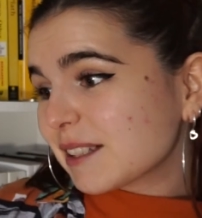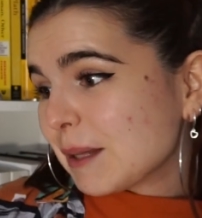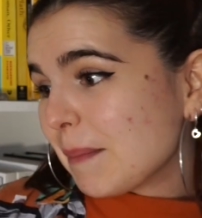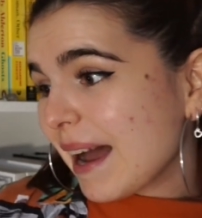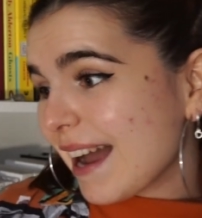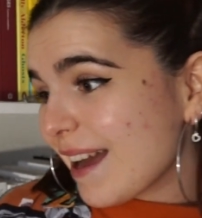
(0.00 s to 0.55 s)
in the
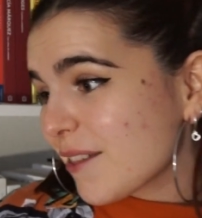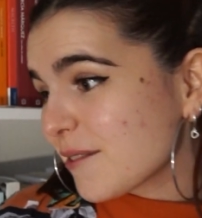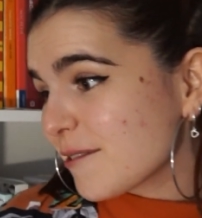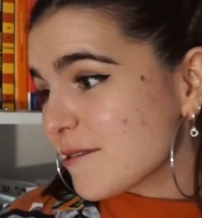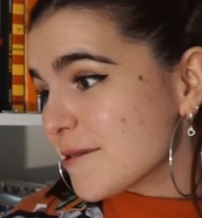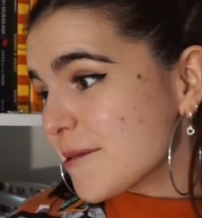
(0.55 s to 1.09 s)

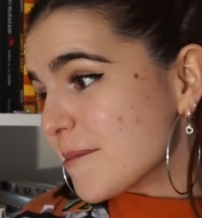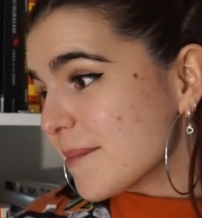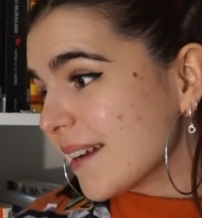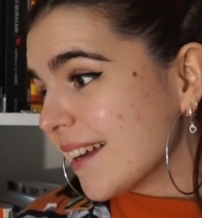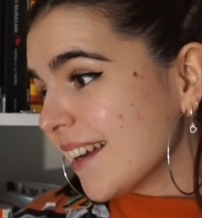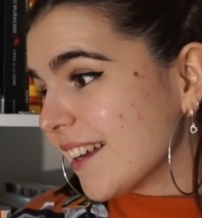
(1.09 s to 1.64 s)
bathroom,
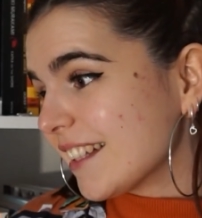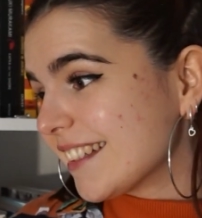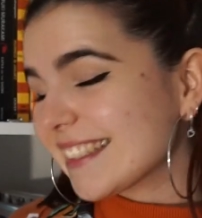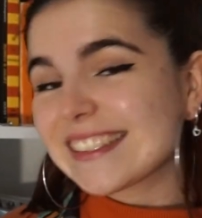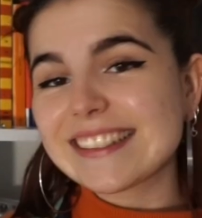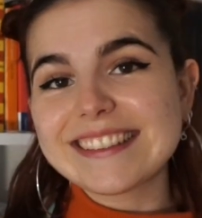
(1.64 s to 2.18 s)

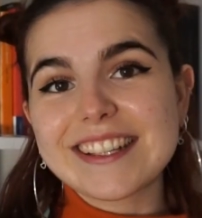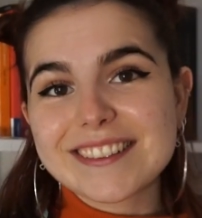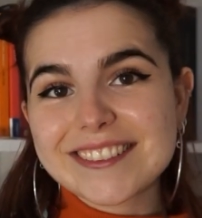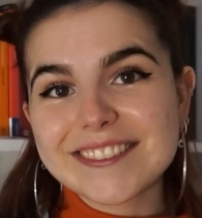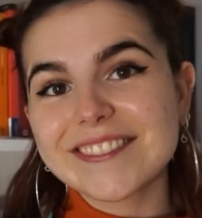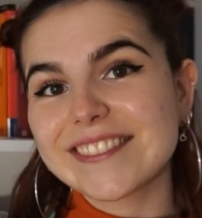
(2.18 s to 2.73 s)
just a lot
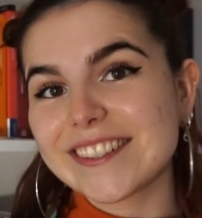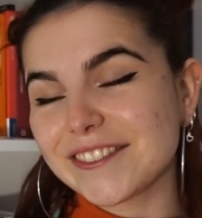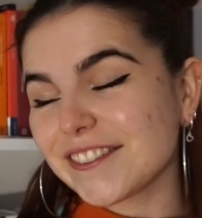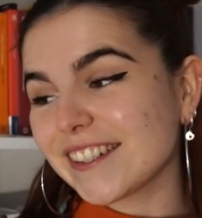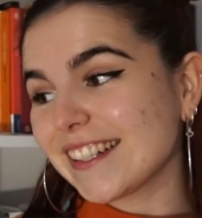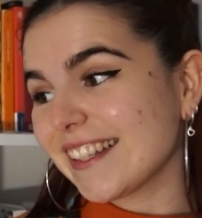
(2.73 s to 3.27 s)
of
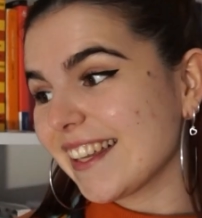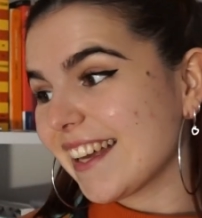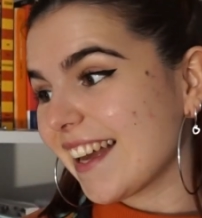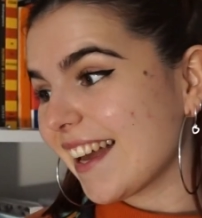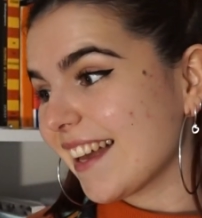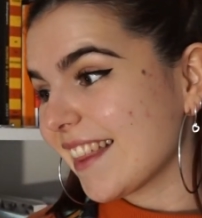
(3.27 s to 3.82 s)
different
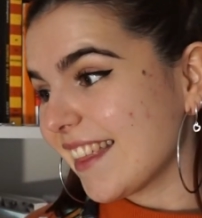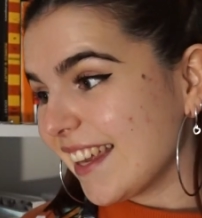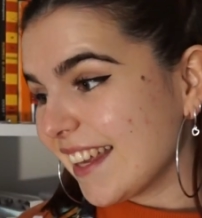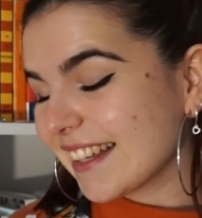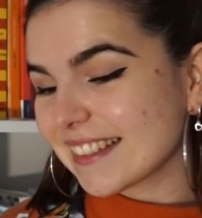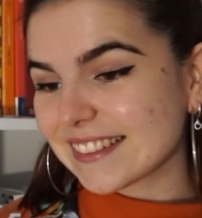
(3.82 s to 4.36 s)

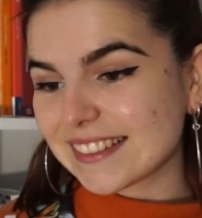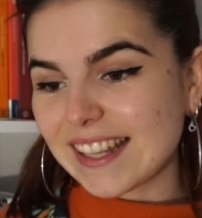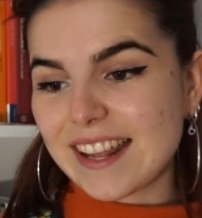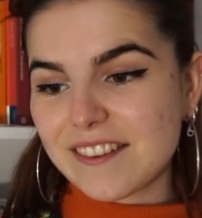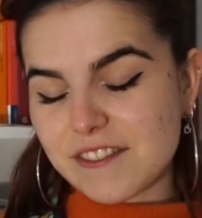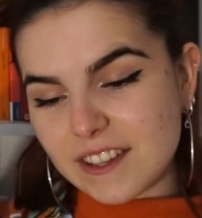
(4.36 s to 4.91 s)
things that
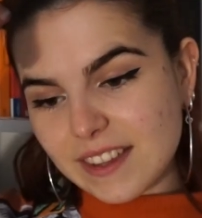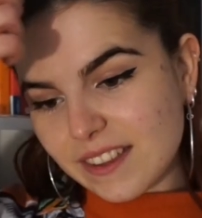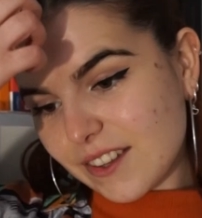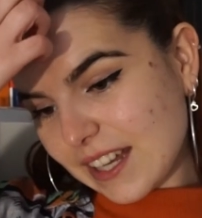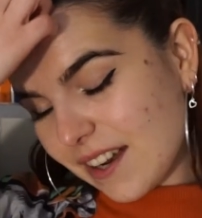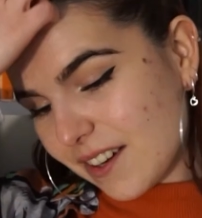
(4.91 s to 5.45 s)
I feel like the
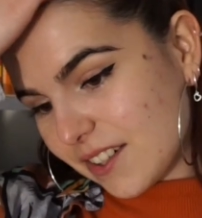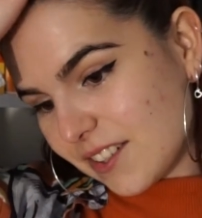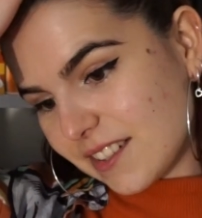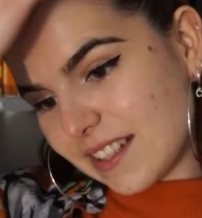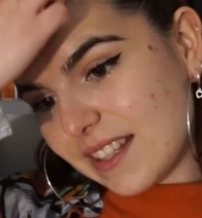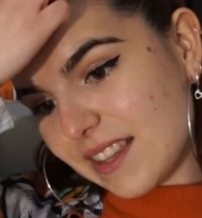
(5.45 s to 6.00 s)
characters
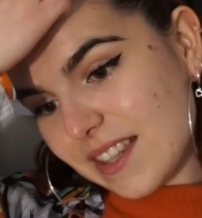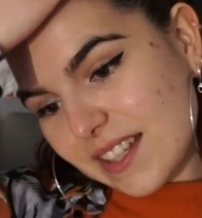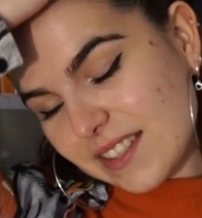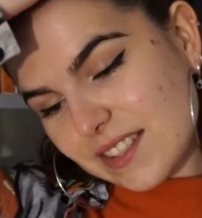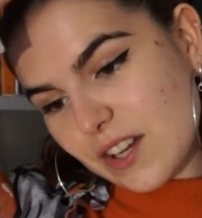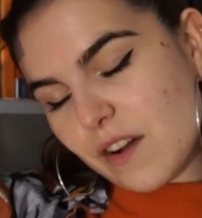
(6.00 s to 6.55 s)
in
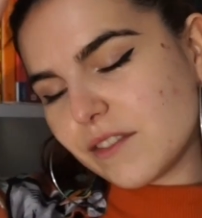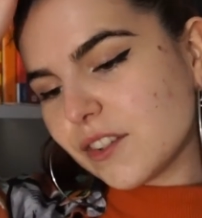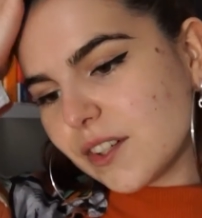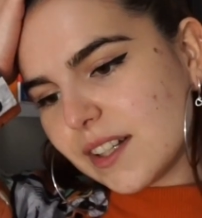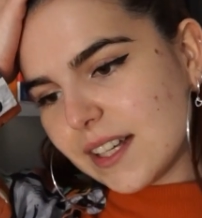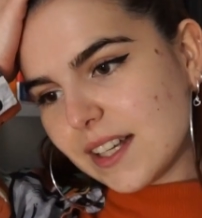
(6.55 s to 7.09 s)
this
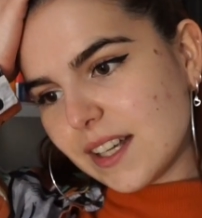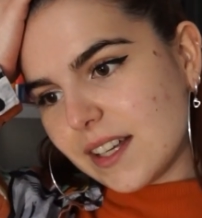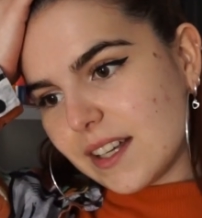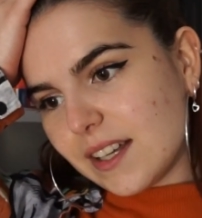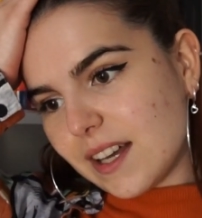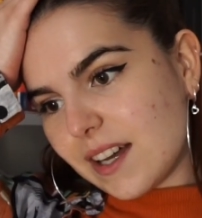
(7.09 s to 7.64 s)
novel
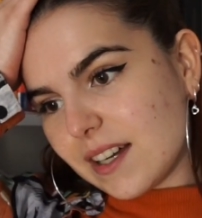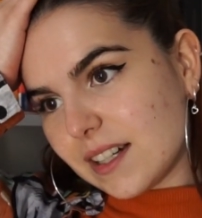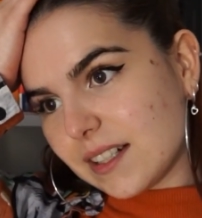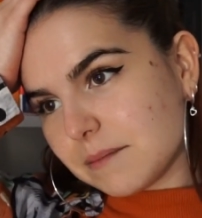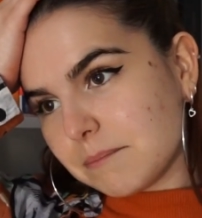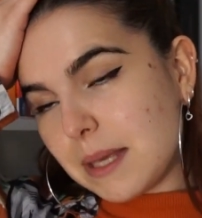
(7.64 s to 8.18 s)

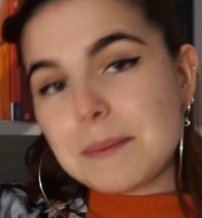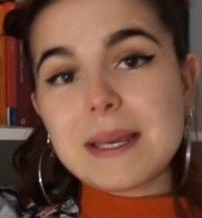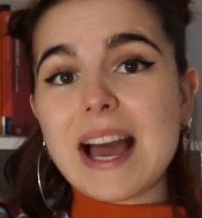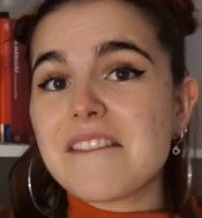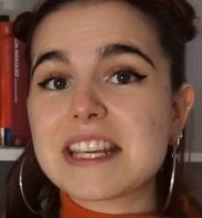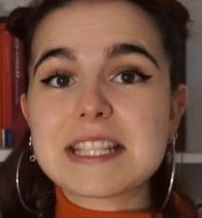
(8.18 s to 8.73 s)
maybe
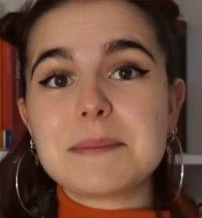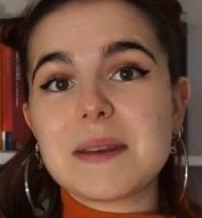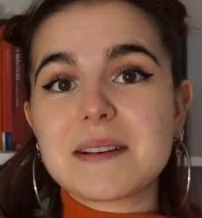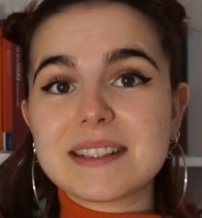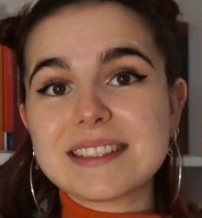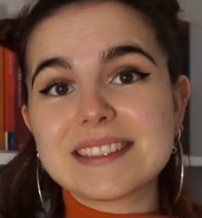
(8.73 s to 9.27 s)
have
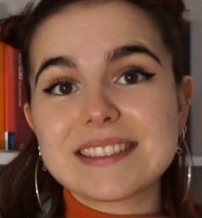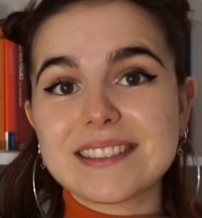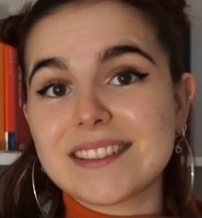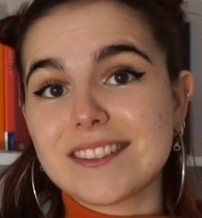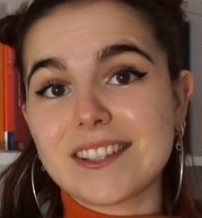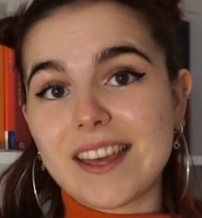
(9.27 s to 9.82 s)
experienced
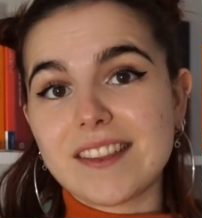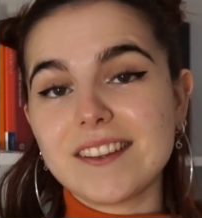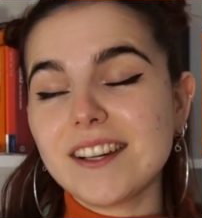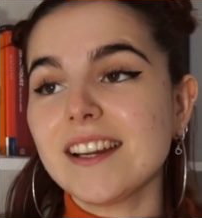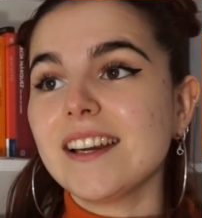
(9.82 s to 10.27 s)
together